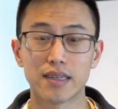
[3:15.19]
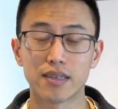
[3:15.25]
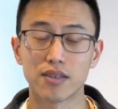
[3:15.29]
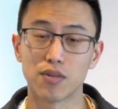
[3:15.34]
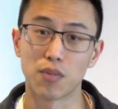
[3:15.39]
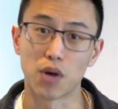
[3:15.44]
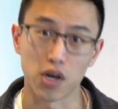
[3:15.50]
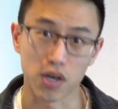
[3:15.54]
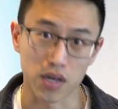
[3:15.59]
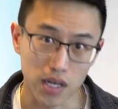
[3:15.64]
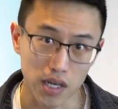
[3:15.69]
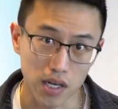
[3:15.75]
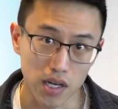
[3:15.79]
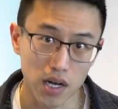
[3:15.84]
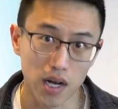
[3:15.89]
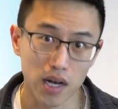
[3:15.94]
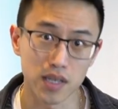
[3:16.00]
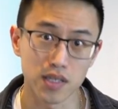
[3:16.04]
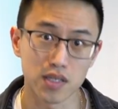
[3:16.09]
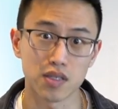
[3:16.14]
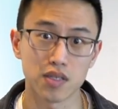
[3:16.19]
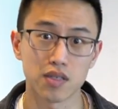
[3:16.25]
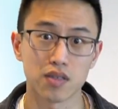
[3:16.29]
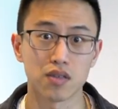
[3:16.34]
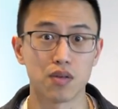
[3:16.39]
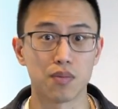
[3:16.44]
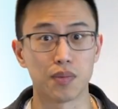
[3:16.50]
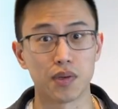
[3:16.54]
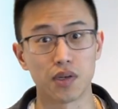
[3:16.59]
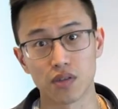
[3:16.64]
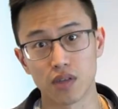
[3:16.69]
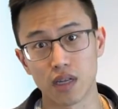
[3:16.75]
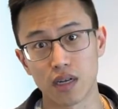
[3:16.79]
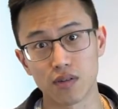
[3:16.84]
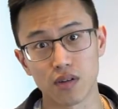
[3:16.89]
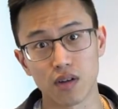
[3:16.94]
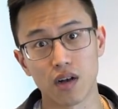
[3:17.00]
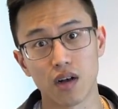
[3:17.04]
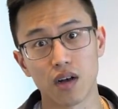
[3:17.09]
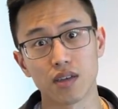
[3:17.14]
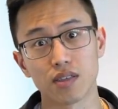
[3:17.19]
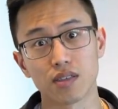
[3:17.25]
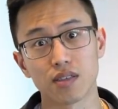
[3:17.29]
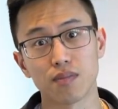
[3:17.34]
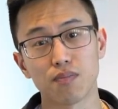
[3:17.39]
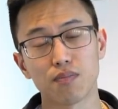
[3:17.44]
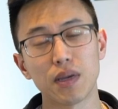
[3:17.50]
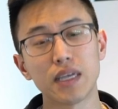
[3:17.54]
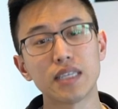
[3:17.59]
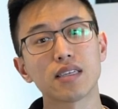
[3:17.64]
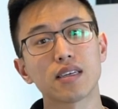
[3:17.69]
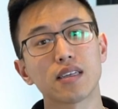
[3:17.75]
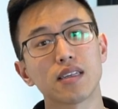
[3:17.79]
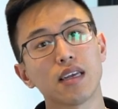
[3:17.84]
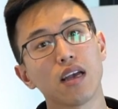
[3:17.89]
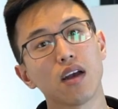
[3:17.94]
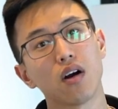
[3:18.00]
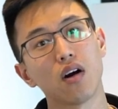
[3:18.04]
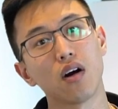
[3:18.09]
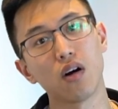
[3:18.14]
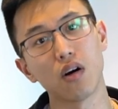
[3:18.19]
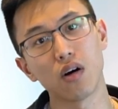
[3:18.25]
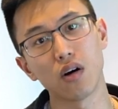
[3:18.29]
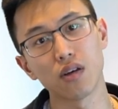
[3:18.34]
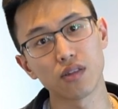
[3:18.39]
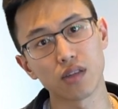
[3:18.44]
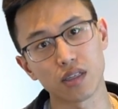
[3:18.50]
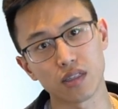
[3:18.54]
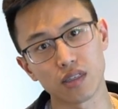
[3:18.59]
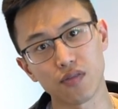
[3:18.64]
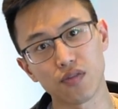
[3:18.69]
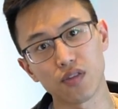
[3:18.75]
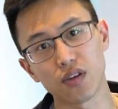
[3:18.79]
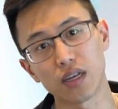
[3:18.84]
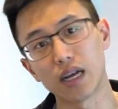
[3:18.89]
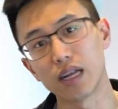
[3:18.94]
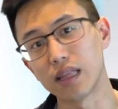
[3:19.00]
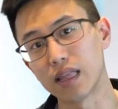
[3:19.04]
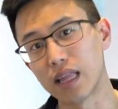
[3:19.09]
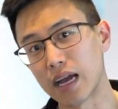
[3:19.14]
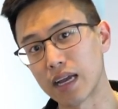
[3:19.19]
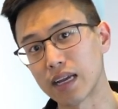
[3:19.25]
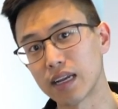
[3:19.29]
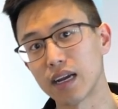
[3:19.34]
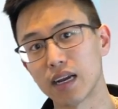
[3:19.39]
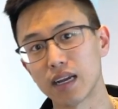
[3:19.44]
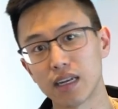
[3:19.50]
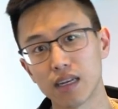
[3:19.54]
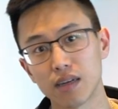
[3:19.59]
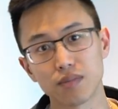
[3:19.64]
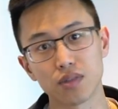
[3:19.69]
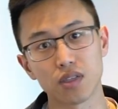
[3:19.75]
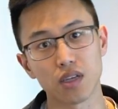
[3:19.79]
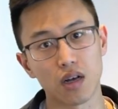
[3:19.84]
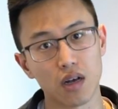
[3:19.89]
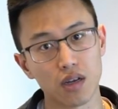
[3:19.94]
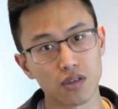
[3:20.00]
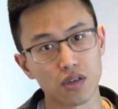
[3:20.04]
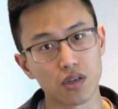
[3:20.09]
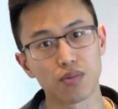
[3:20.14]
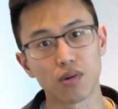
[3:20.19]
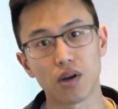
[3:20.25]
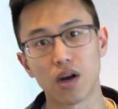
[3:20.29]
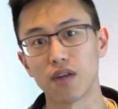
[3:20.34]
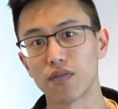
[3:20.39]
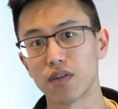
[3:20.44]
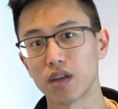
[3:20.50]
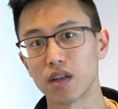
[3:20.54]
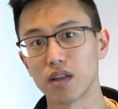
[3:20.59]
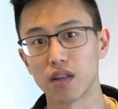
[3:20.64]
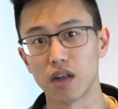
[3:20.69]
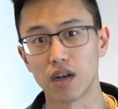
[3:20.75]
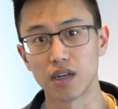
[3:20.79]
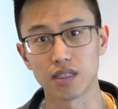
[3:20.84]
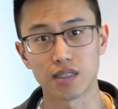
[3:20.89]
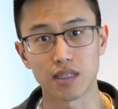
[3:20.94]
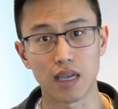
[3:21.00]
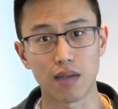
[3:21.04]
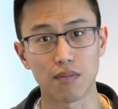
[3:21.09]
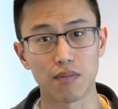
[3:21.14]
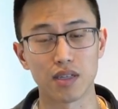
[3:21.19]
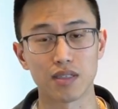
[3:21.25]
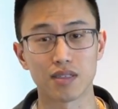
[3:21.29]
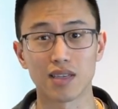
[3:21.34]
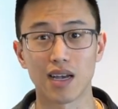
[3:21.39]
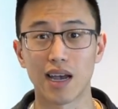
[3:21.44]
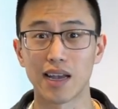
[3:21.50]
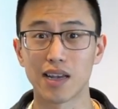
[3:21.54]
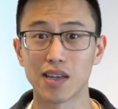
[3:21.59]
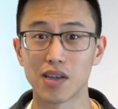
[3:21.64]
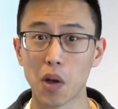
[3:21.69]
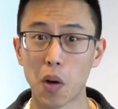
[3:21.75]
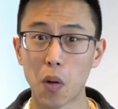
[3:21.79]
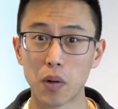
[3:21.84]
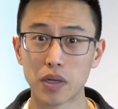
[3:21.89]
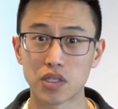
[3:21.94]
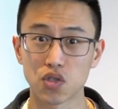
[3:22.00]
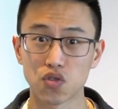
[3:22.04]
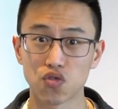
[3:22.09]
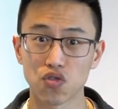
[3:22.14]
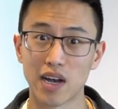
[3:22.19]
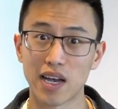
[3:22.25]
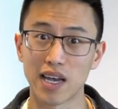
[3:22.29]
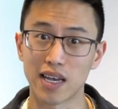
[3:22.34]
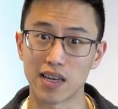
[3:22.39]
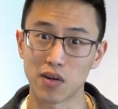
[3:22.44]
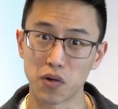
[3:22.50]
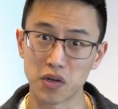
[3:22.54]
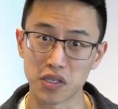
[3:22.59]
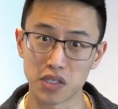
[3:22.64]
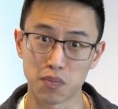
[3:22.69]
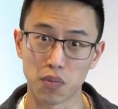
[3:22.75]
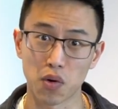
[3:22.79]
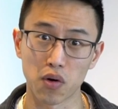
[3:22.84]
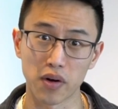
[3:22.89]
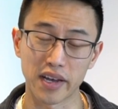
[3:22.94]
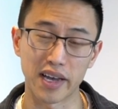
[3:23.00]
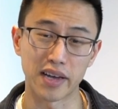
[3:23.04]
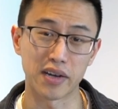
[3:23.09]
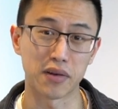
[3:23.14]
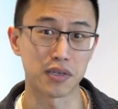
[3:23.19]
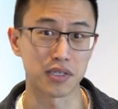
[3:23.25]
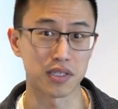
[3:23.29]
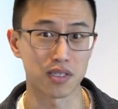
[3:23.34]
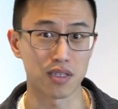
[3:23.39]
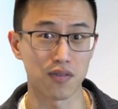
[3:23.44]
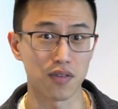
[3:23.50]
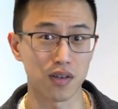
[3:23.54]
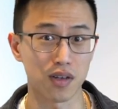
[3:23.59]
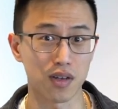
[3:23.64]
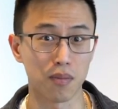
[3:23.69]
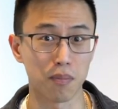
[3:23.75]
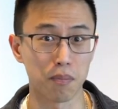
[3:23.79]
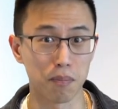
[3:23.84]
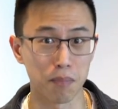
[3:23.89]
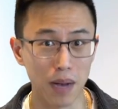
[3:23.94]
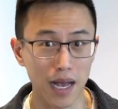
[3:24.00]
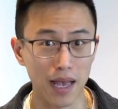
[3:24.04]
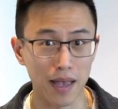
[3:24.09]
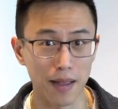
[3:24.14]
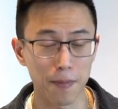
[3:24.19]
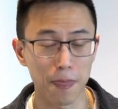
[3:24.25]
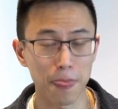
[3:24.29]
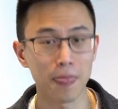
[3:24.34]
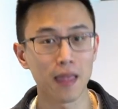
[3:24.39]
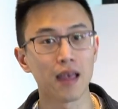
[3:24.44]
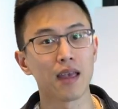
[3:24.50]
your marketing costs, your build out costs, basically all the different line items on your profit and loss statements. I know it's dry, I know it's boring, I know it's difficult, but